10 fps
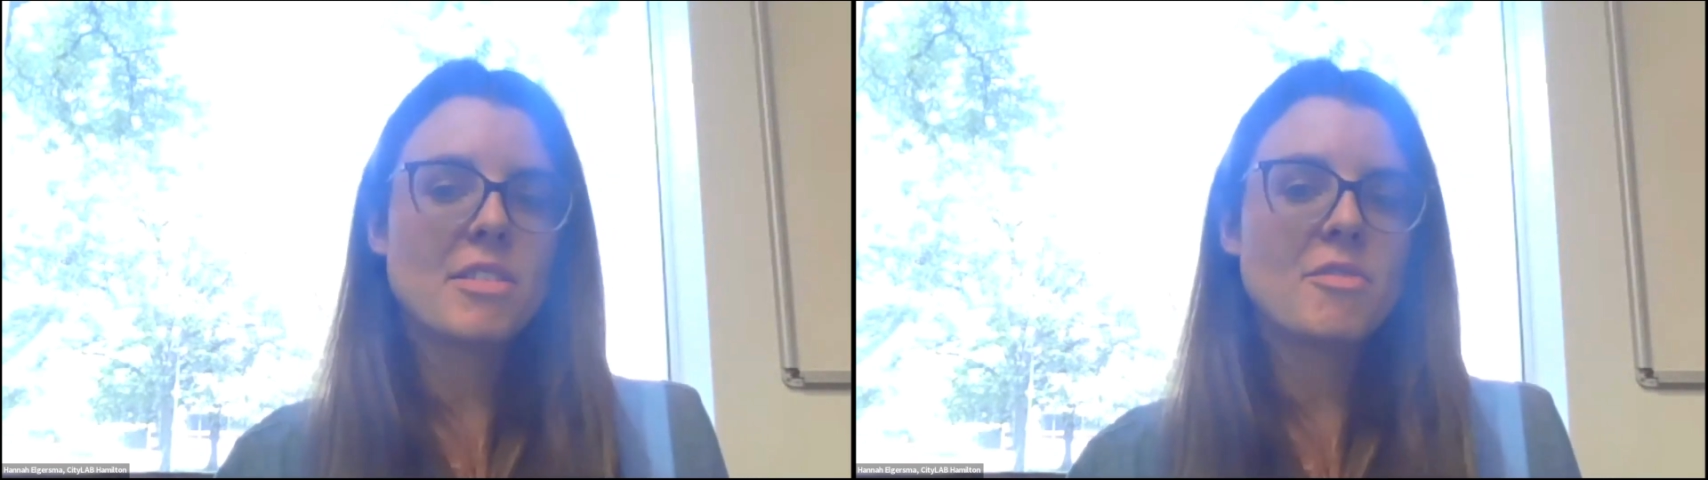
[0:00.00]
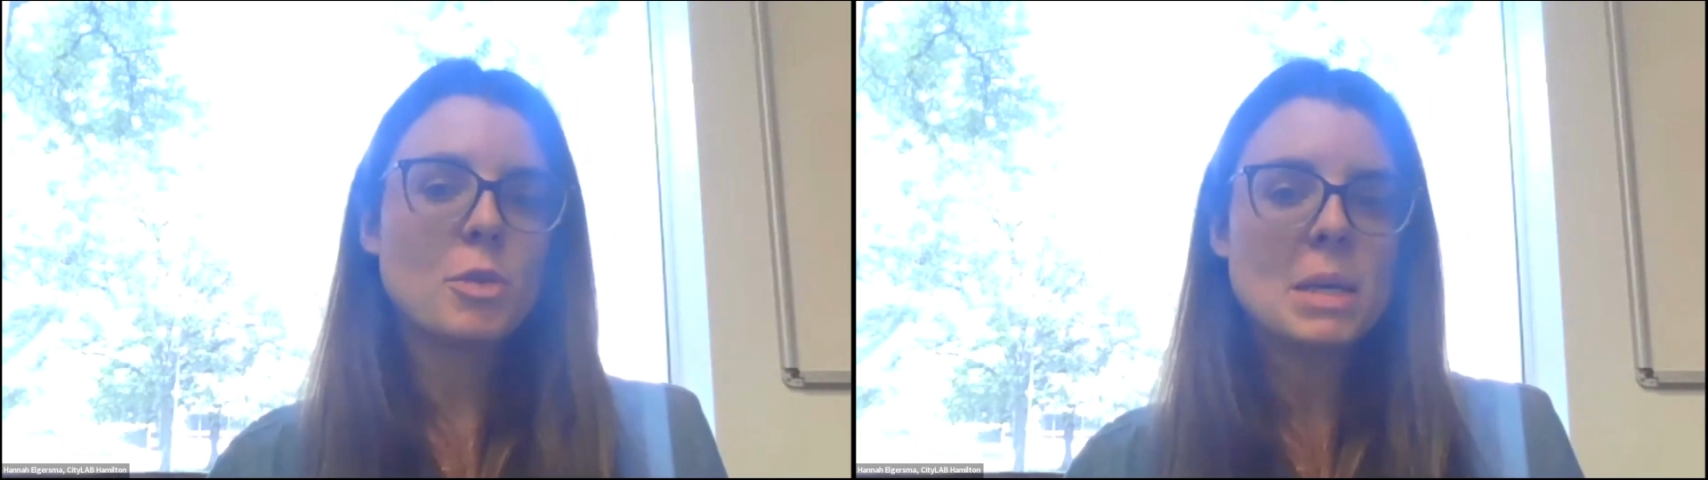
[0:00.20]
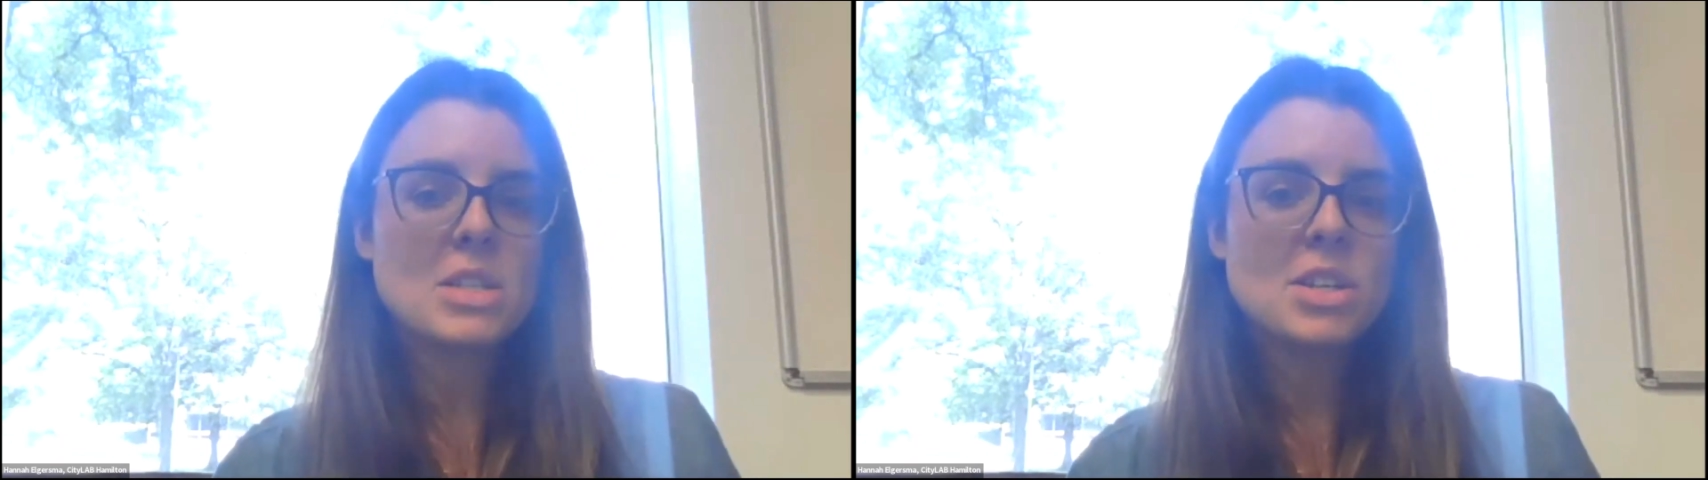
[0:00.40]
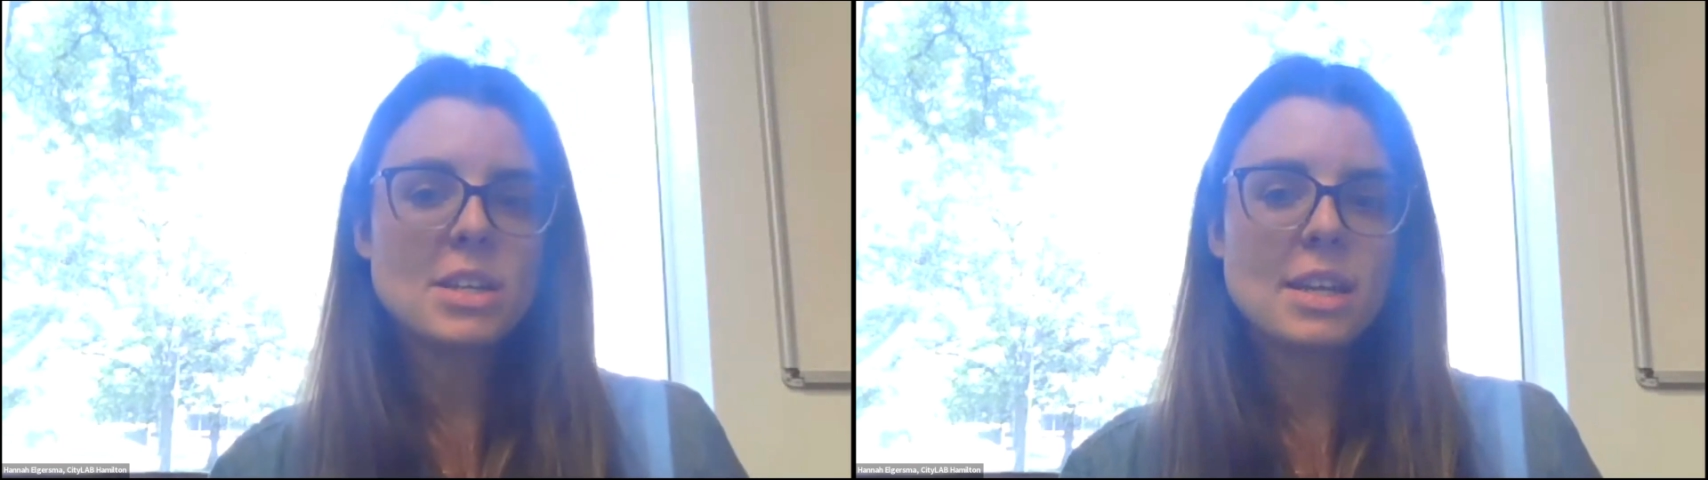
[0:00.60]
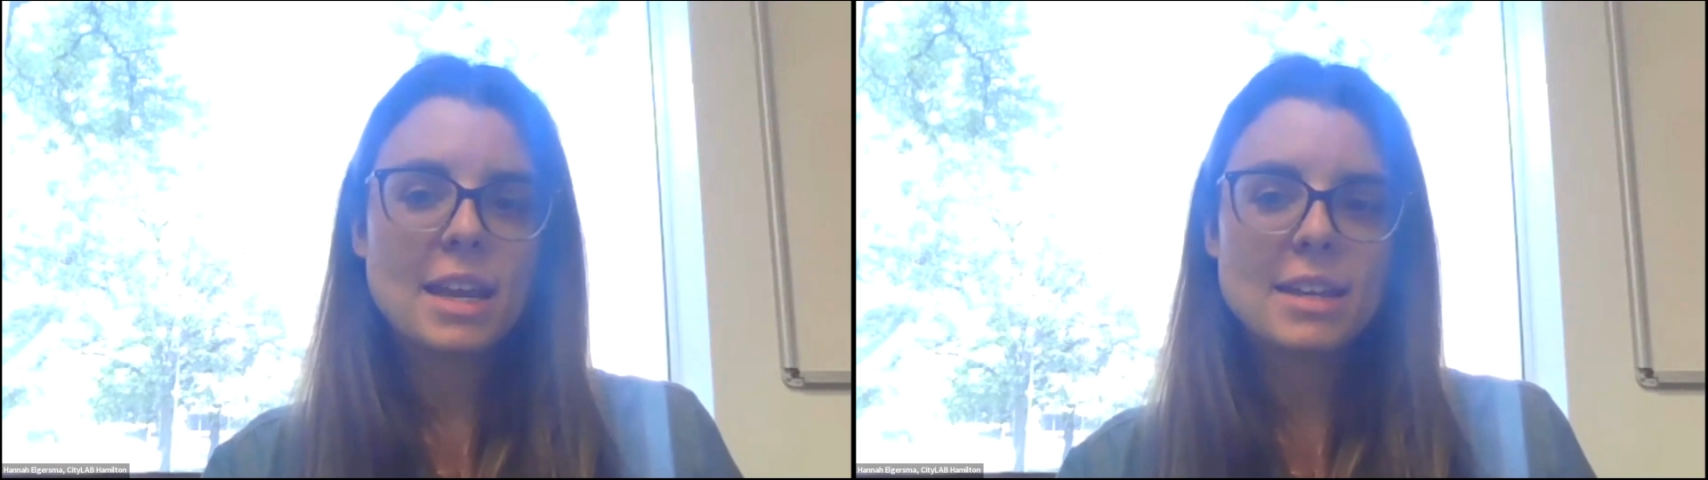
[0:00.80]

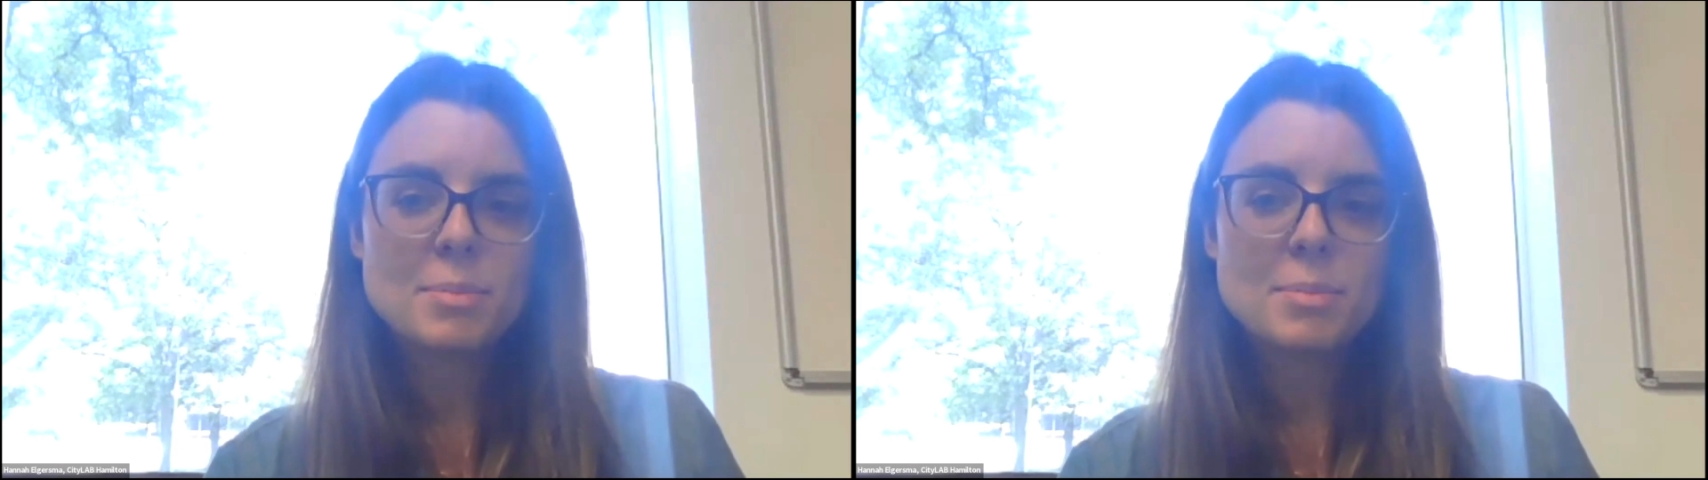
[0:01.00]
information and